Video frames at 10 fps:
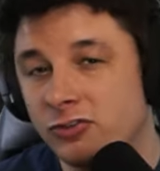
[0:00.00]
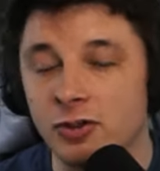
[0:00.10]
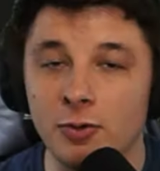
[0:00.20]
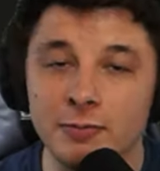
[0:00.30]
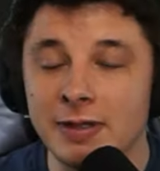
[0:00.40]

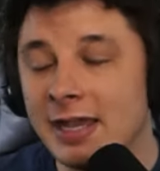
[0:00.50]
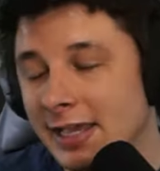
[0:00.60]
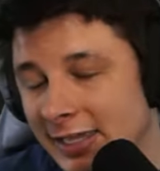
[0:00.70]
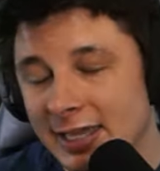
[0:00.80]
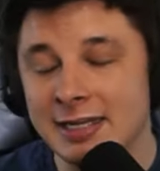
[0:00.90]
So
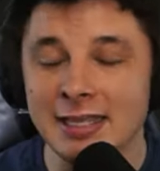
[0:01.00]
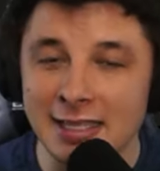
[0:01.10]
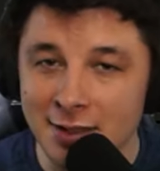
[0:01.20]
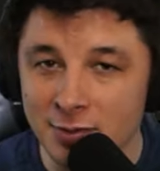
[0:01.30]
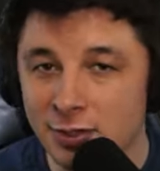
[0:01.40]
again,
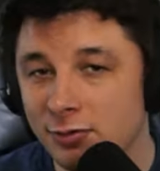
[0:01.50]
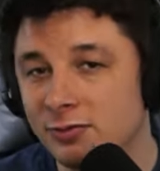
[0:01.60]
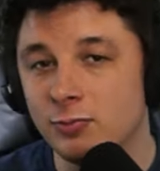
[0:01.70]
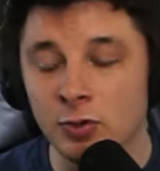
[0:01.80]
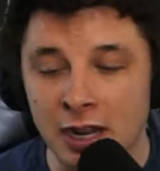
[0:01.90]
it can be
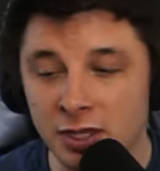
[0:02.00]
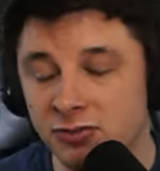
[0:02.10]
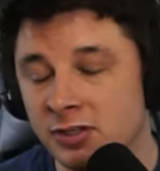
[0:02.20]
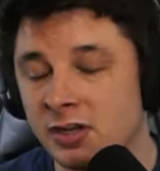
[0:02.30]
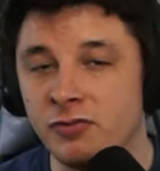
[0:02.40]
used. Would I
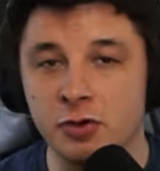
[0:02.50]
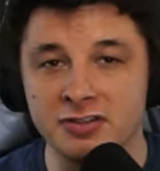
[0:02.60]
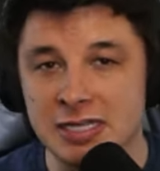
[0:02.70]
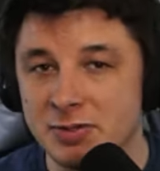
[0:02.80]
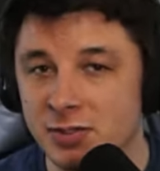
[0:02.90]
use it on a
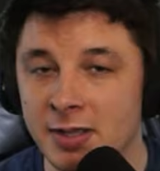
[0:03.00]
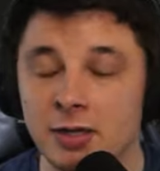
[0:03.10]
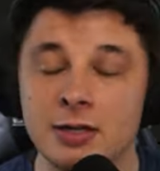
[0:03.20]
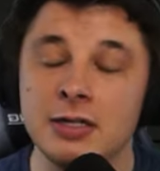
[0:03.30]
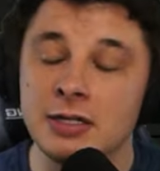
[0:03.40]
focus damage
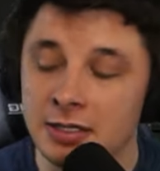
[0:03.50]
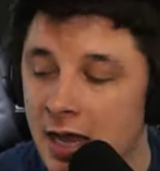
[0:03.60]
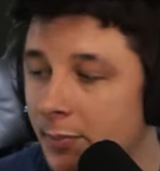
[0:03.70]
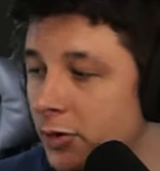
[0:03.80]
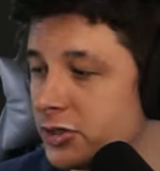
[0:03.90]
commander?
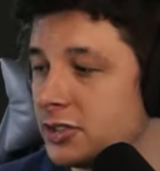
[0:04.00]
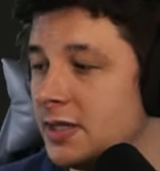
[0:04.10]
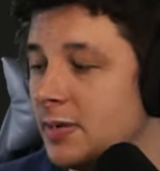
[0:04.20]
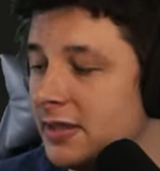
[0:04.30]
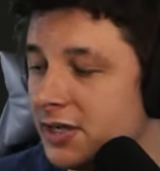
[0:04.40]
Not personally,
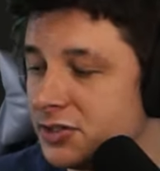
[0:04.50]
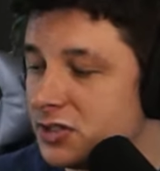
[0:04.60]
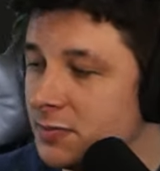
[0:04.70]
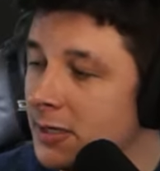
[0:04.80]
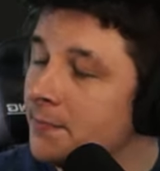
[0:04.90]
but that's
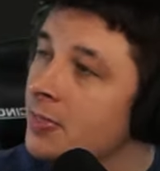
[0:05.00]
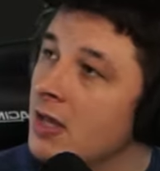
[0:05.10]
just me.